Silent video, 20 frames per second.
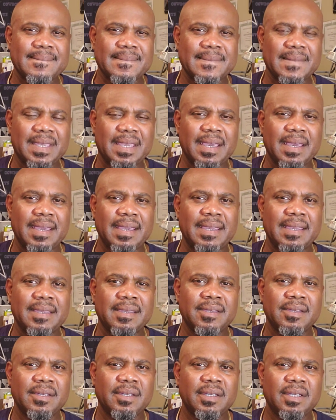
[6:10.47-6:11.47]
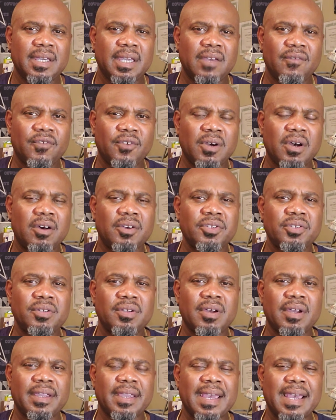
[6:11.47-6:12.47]
Okay? And for all you
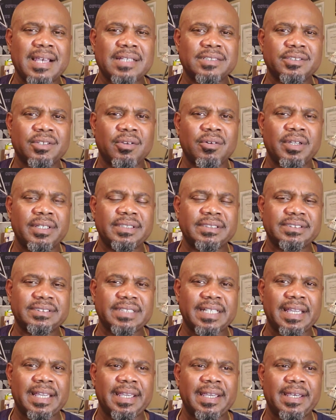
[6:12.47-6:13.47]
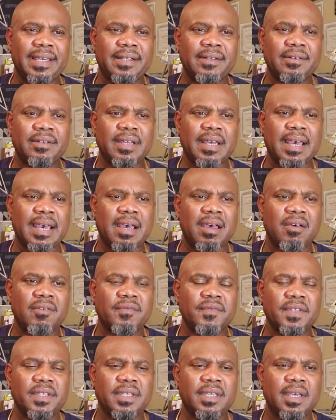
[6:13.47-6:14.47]
guys that don't understand how
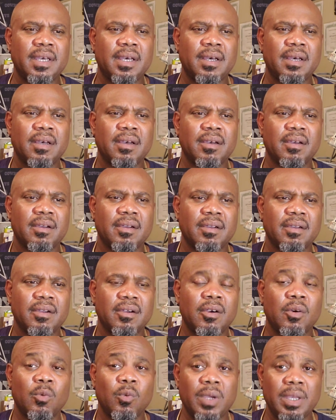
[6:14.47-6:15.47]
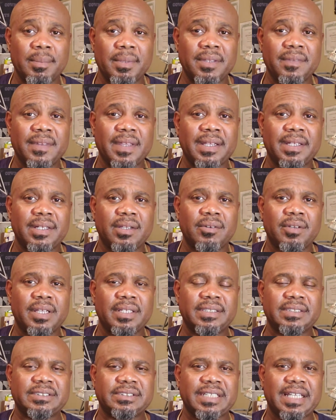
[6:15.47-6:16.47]
the women that don't
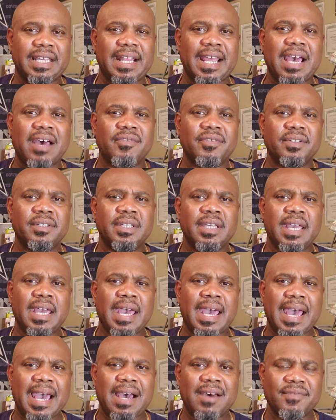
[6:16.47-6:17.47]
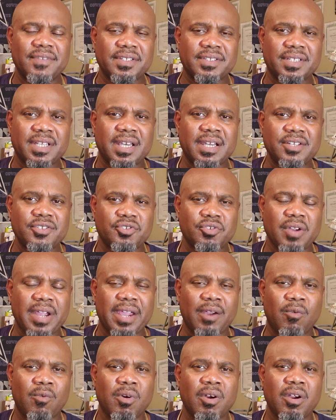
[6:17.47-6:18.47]
understand how this
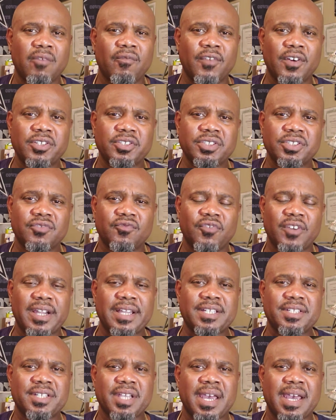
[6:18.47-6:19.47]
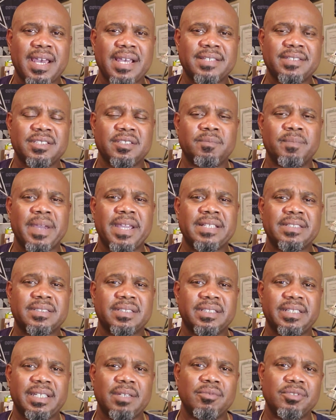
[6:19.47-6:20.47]
contract worked versus franchise, is
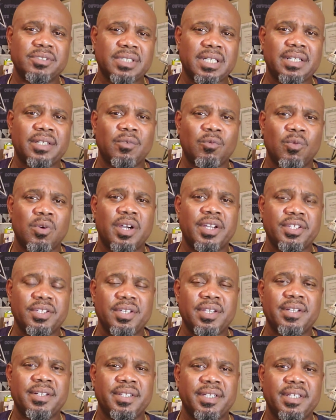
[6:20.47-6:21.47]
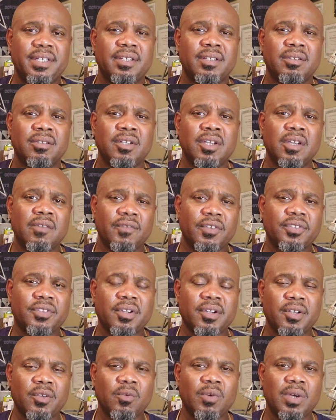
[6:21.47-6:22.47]
basically he was under 1 year deal for
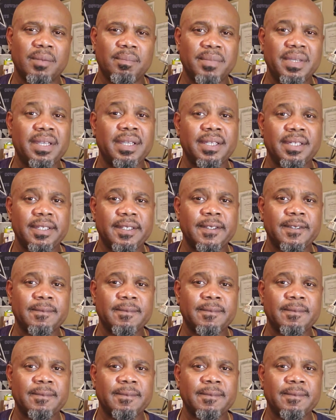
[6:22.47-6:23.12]
$31 million.